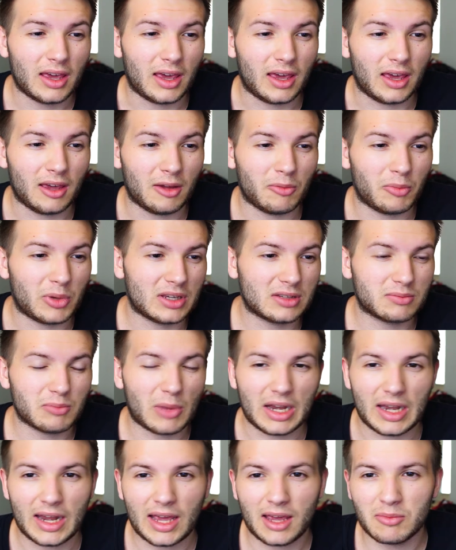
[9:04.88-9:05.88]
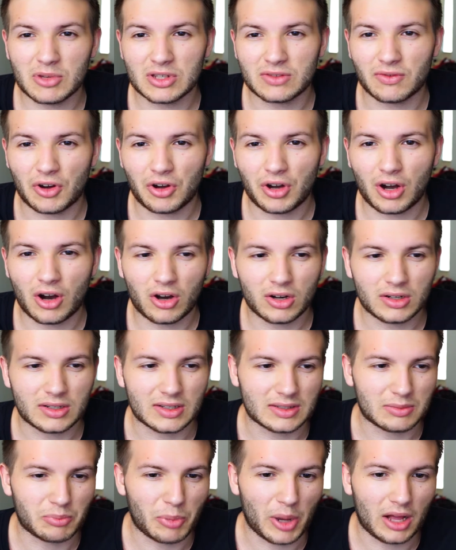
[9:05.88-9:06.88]
and because my name is very hard
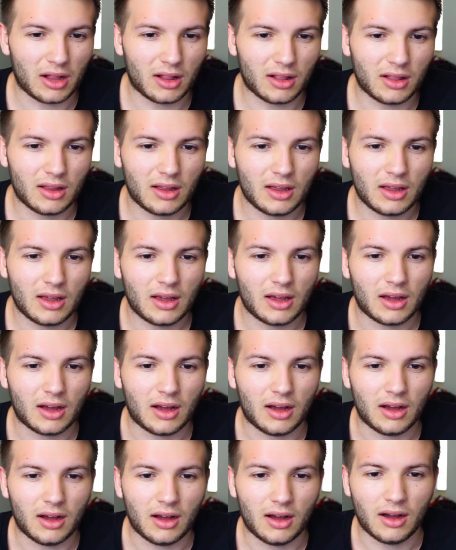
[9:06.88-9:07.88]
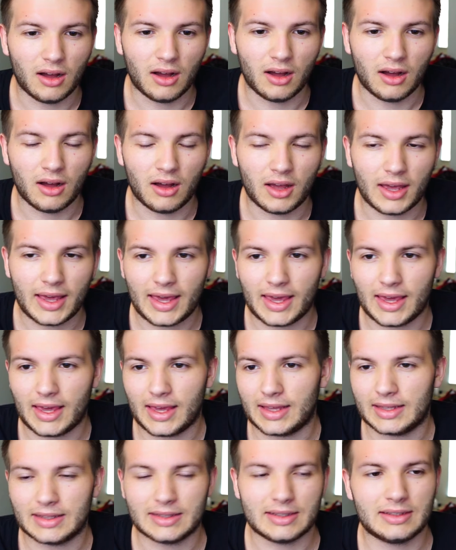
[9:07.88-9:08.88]
to spell
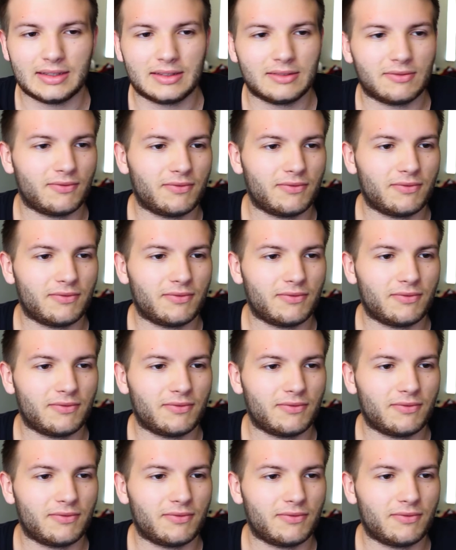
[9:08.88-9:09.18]
and